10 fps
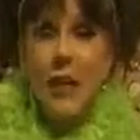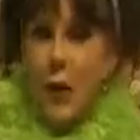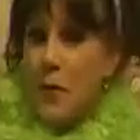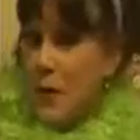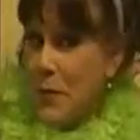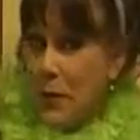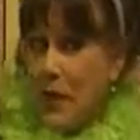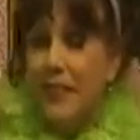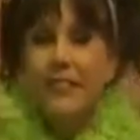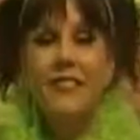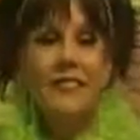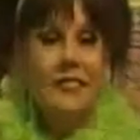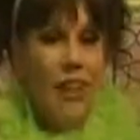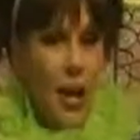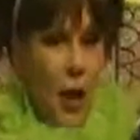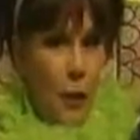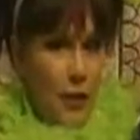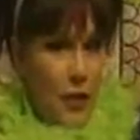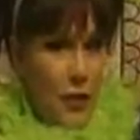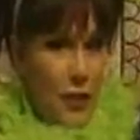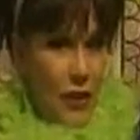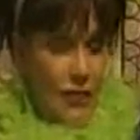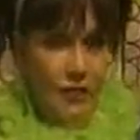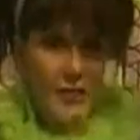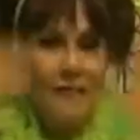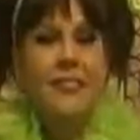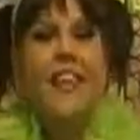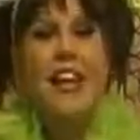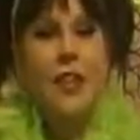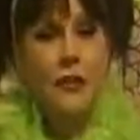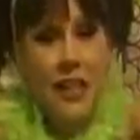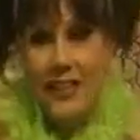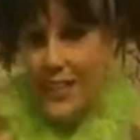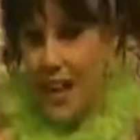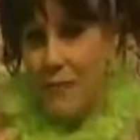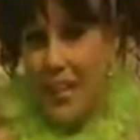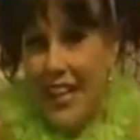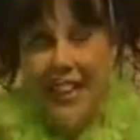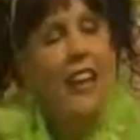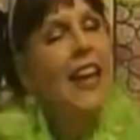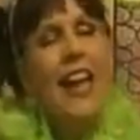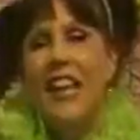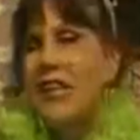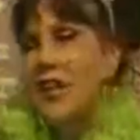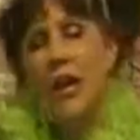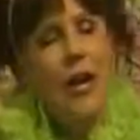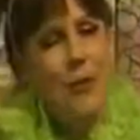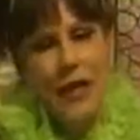So remember, original, just like me and